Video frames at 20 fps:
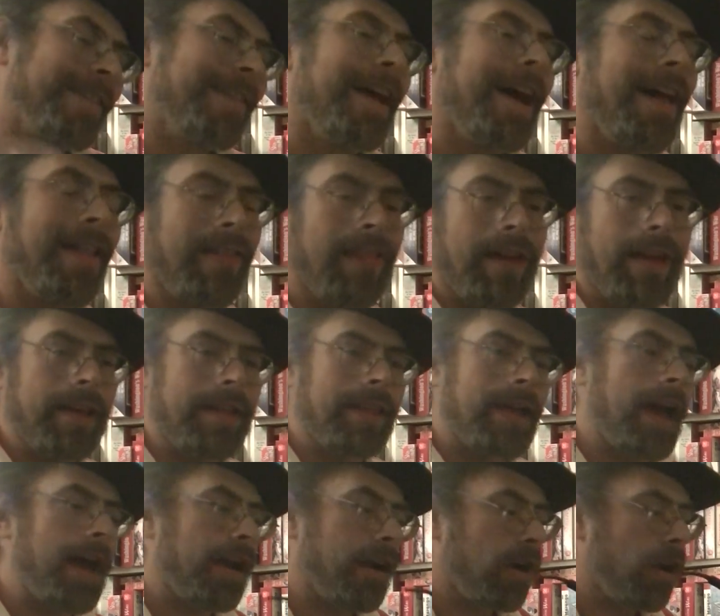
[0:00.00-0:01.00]
not like
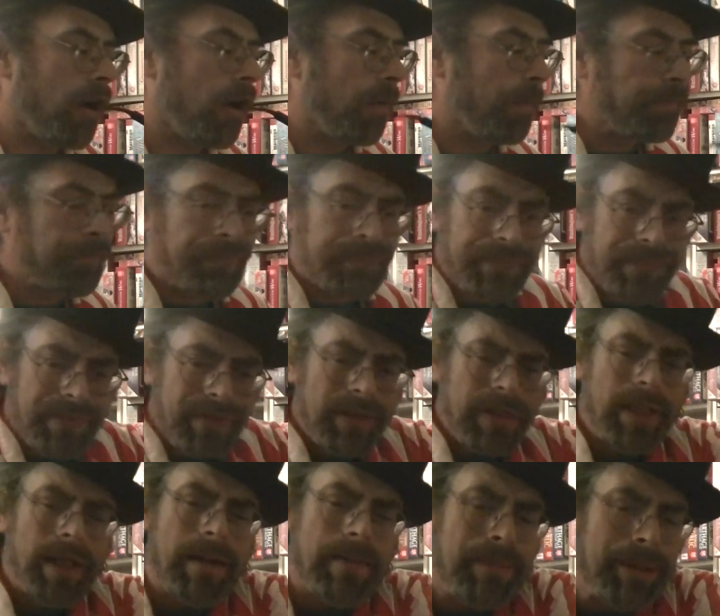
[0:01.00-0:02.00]
that at all.
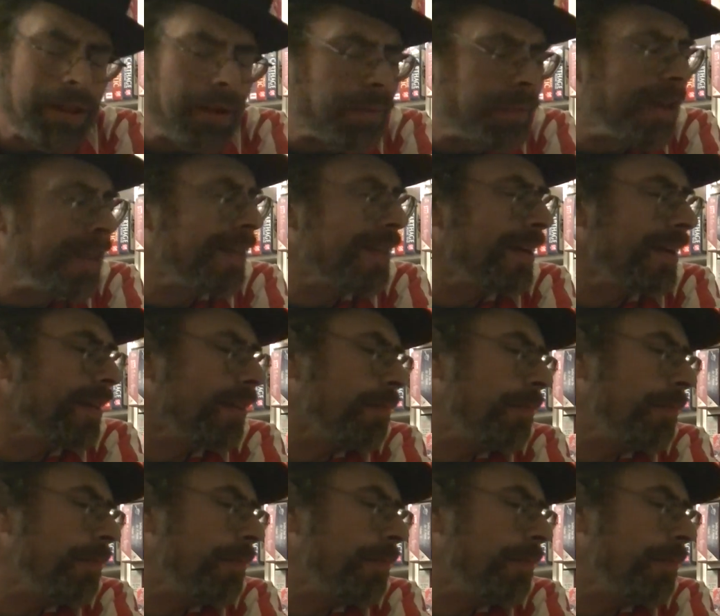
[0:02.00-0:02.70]
But the reason is